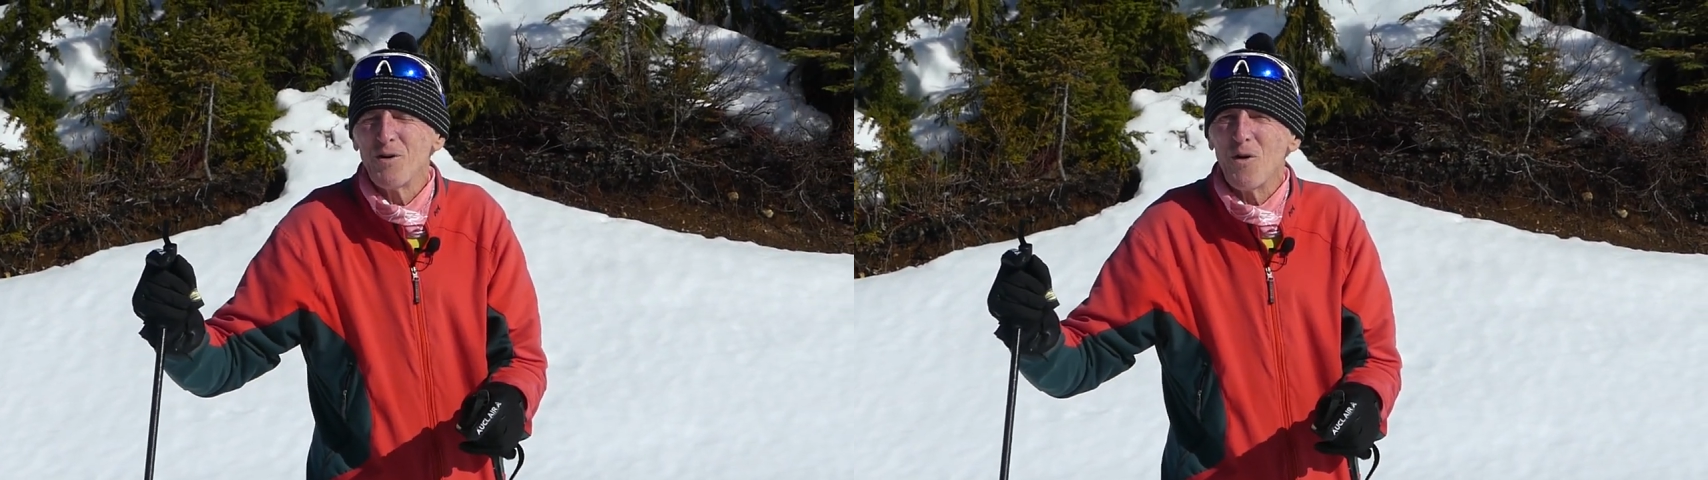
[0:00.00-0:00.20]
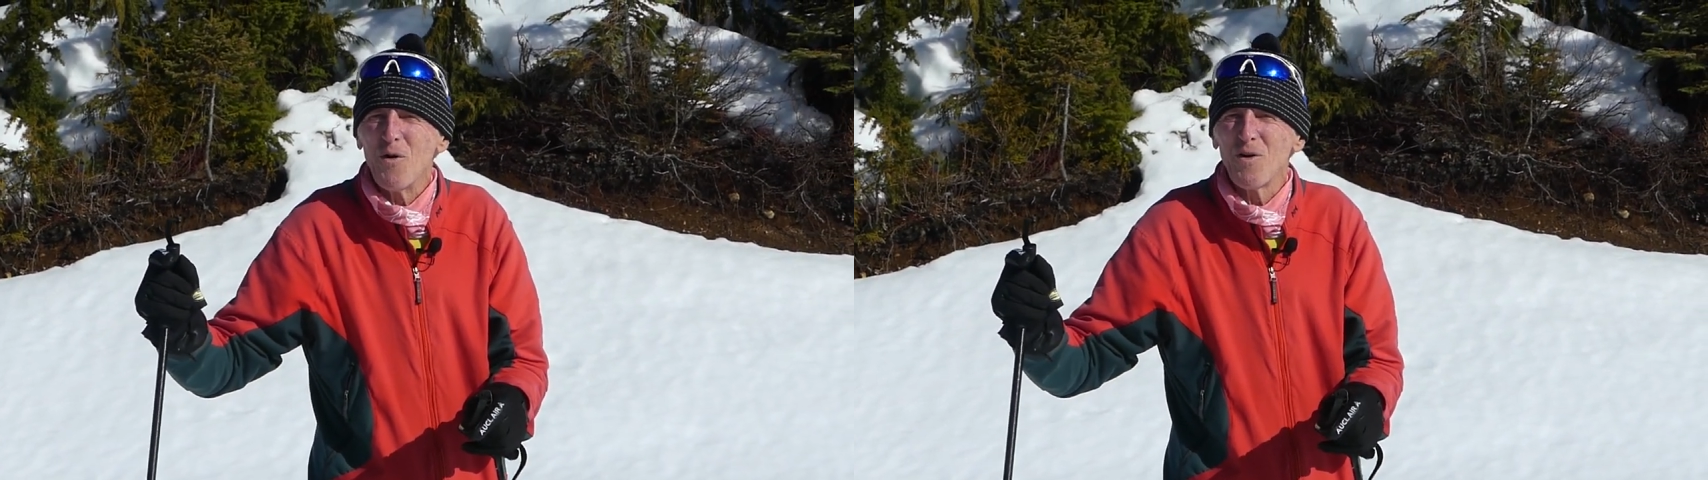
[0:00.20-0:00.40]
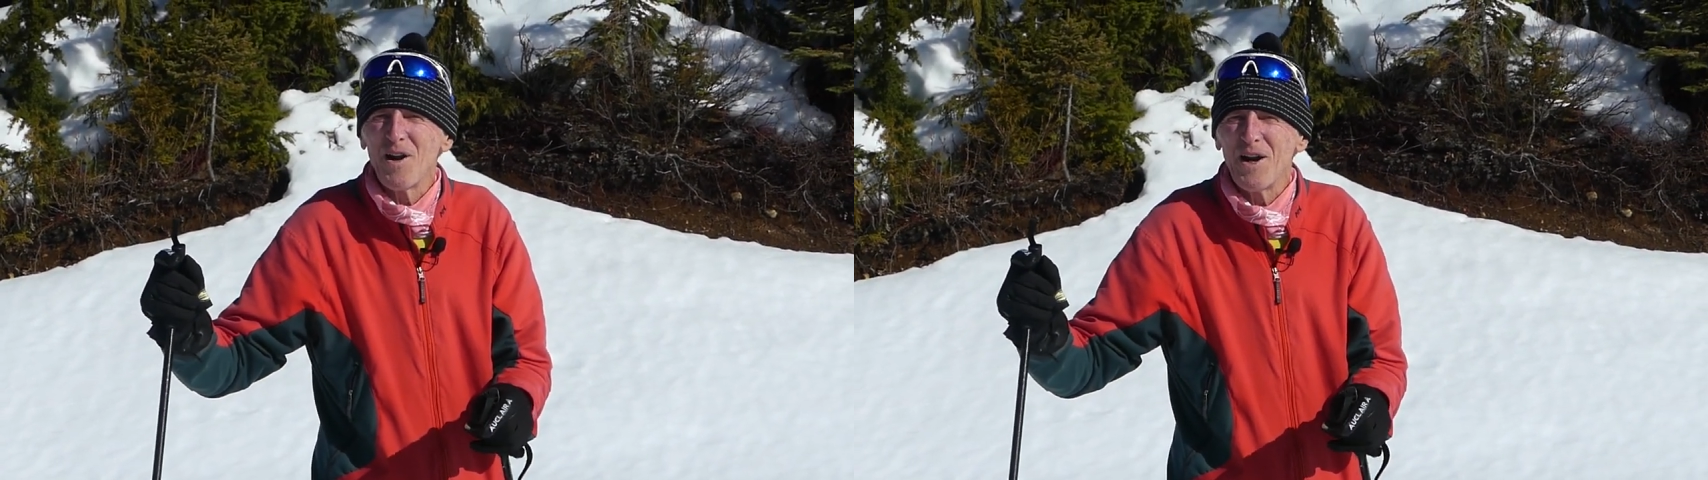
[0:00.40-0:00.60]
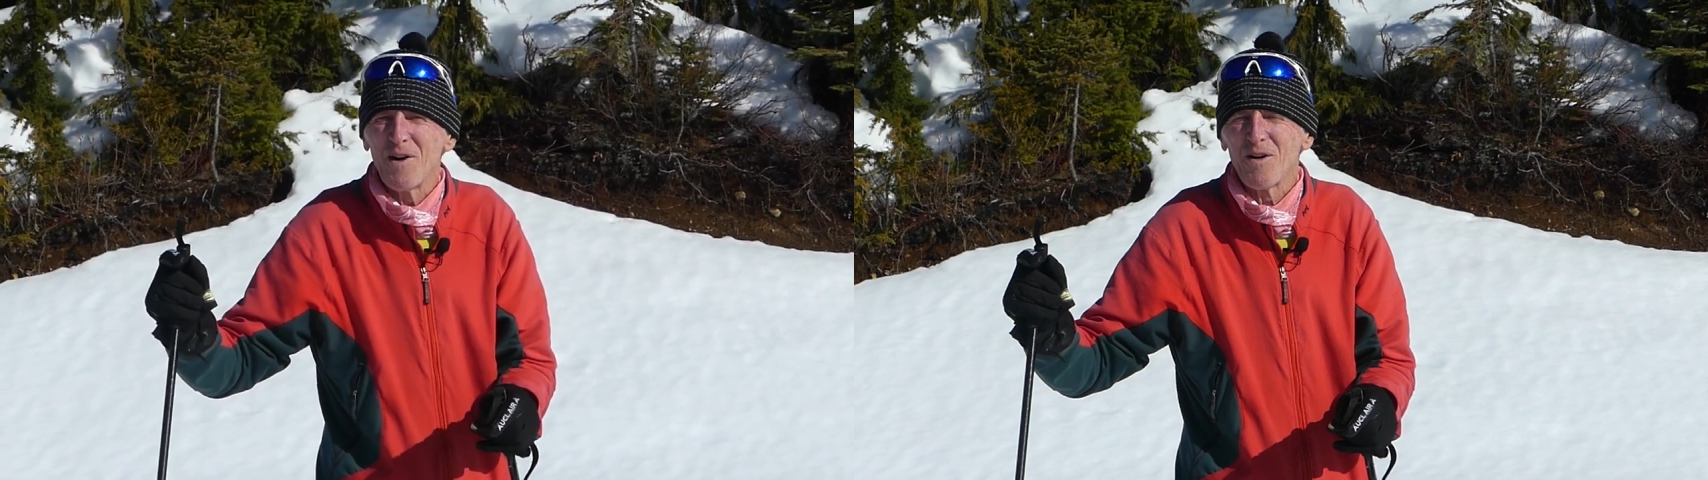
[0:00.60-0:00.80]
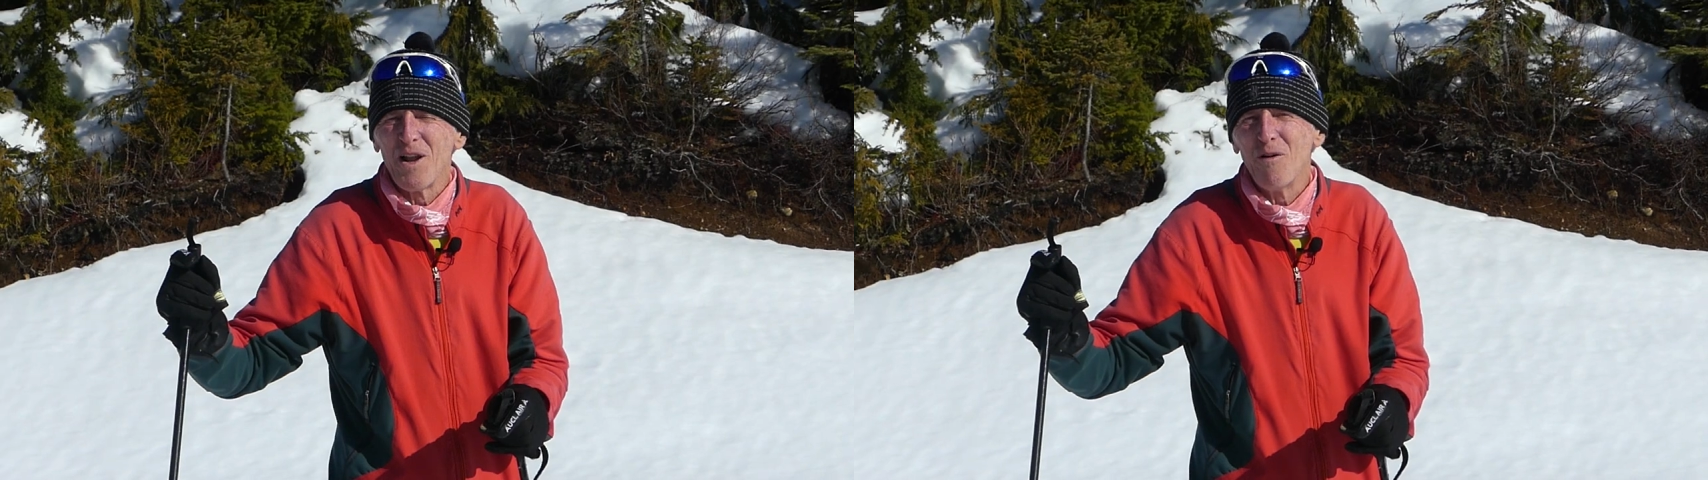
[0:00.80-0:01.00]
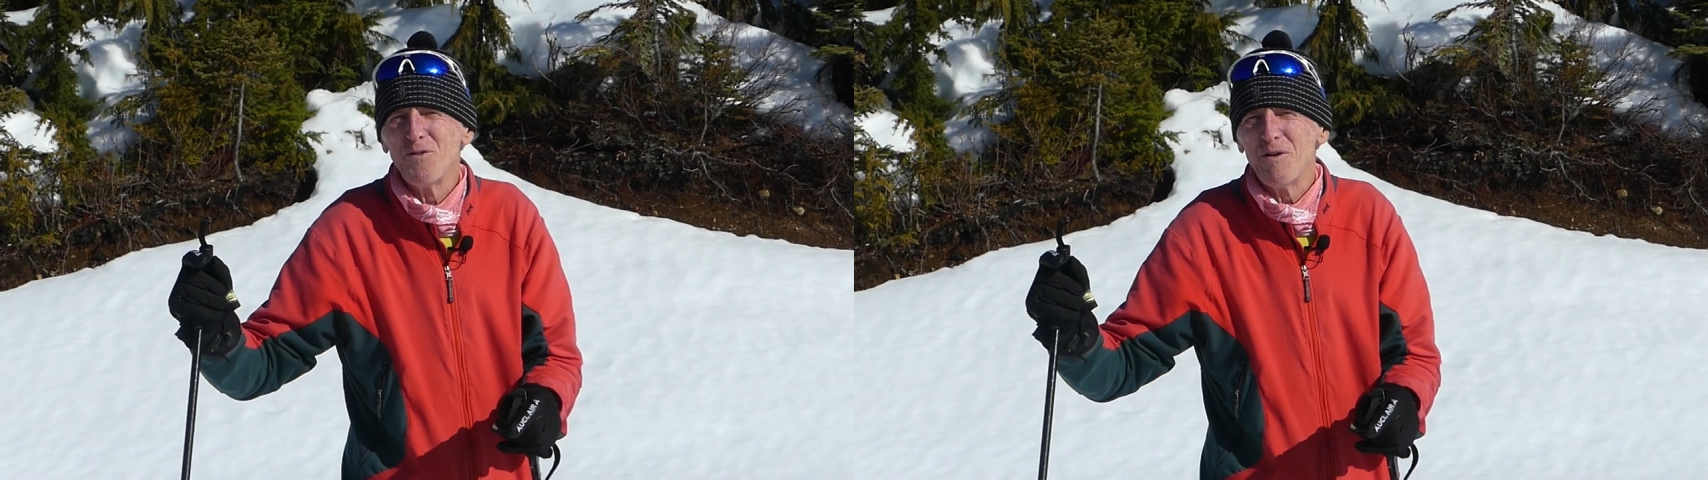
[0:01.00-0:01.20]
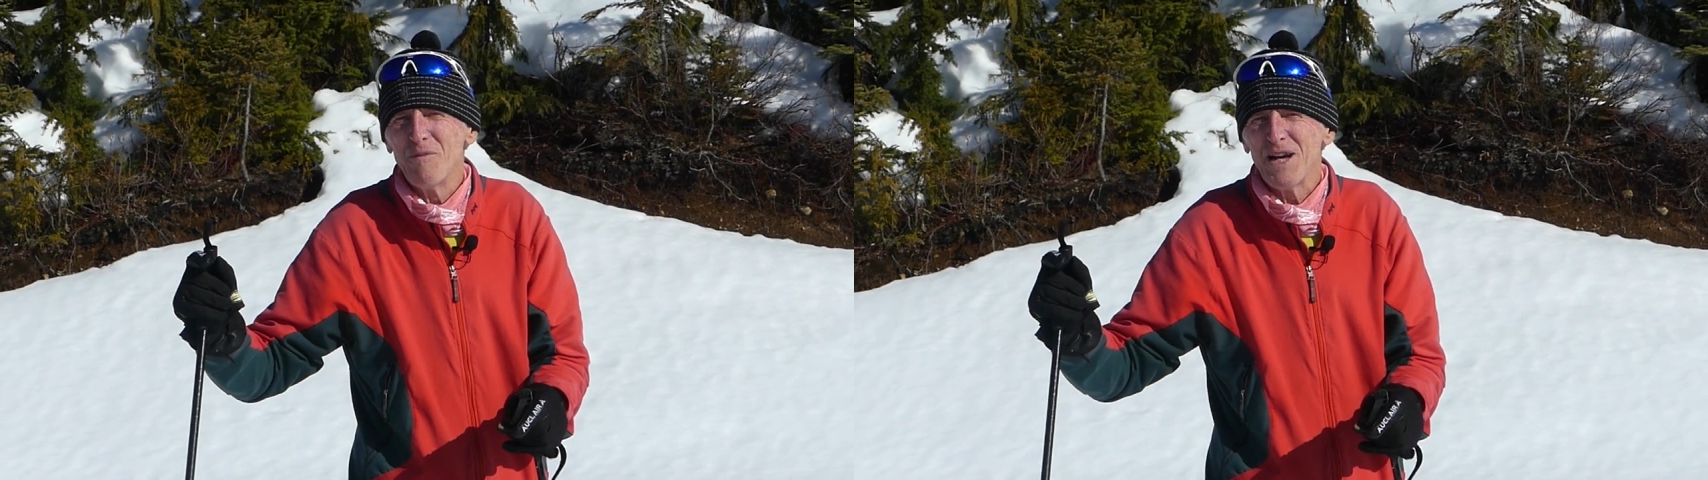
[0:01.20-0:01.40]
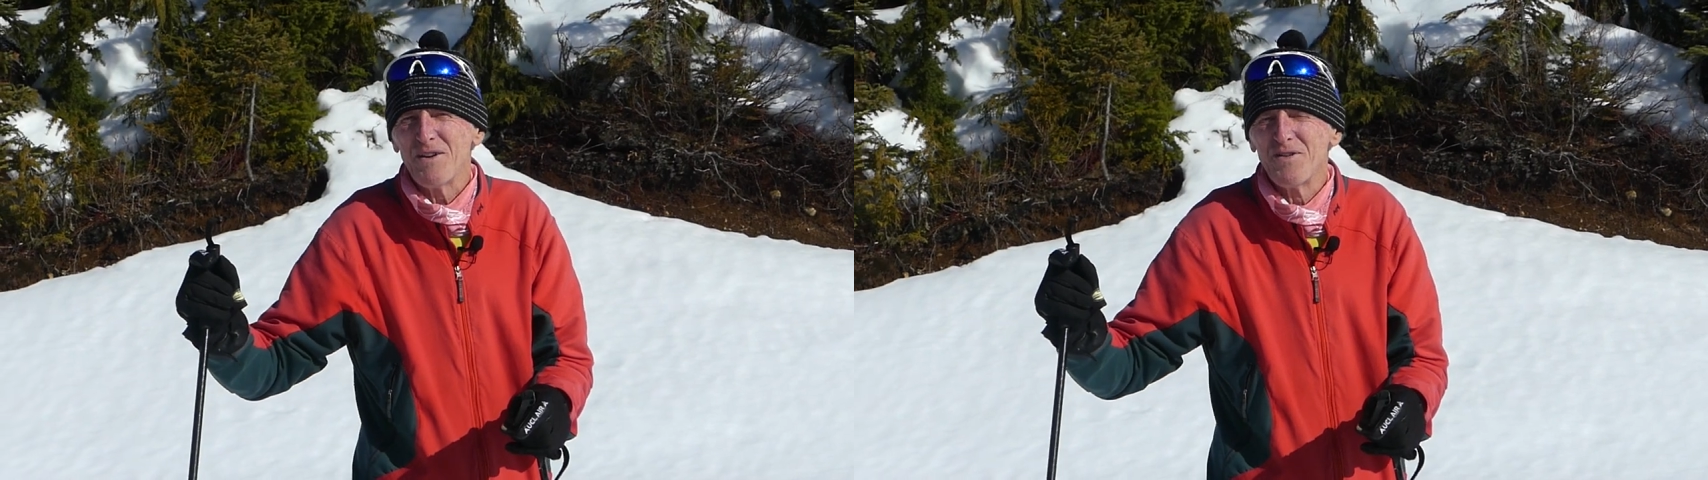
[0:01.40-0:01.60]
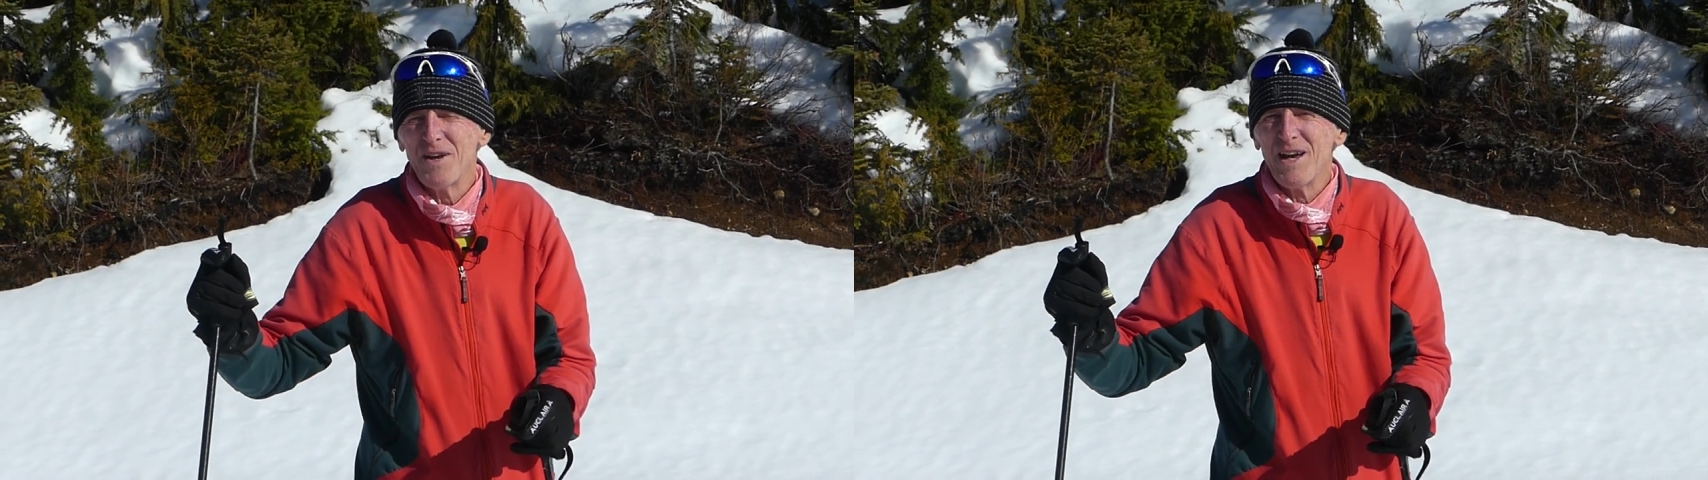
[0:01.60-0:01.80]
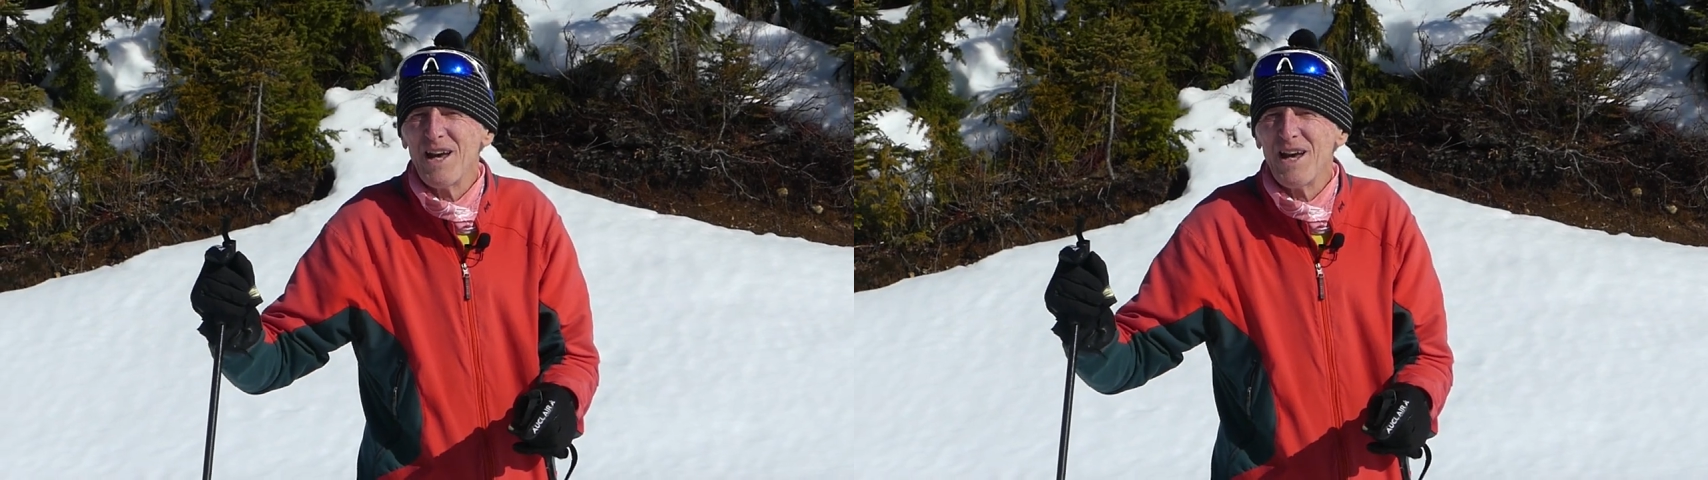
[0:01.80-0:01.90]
to Auclair Gloves and Mitts.